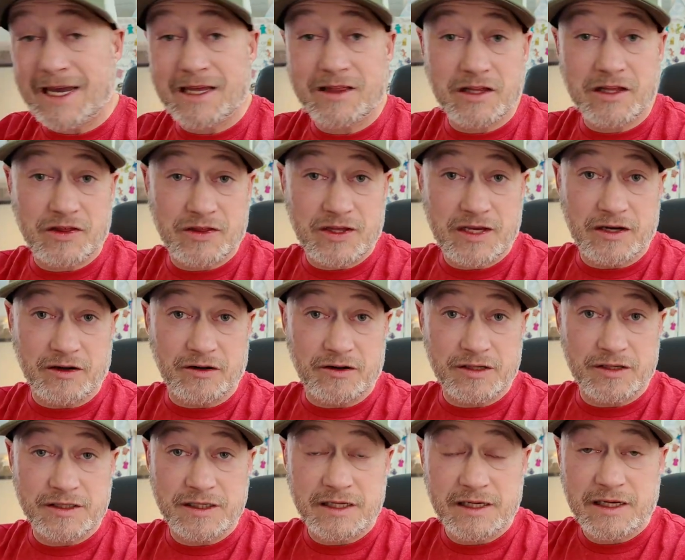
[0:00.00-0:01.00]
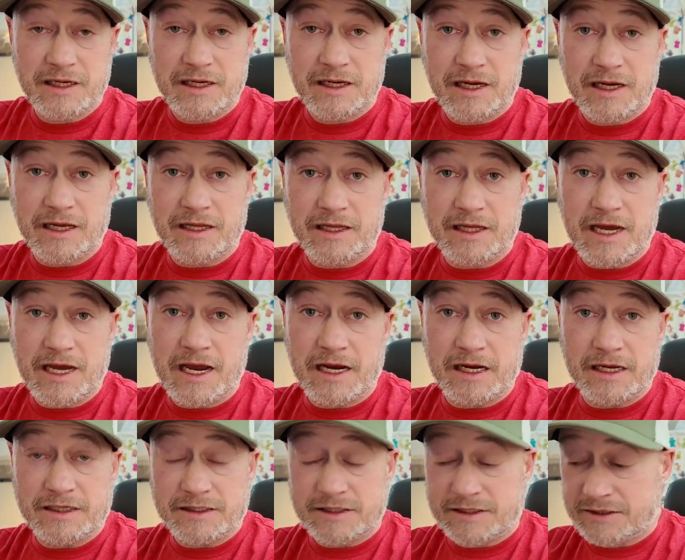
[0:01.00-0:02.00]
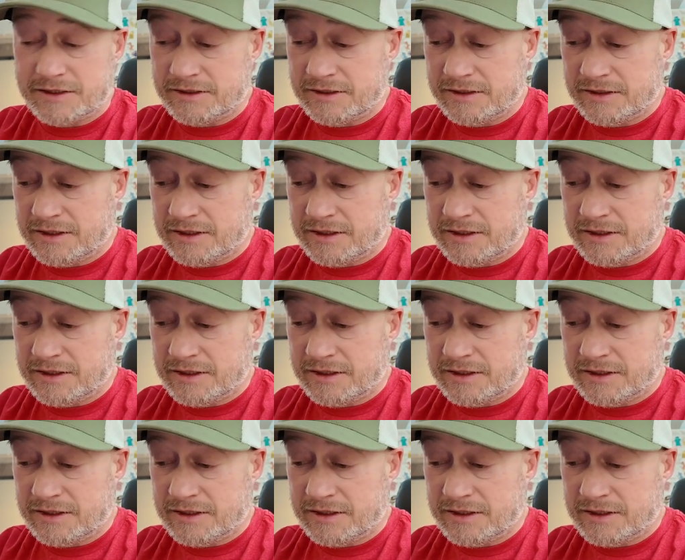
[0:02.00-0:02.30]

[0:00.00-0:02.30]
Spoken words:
in the theaters in the 80s.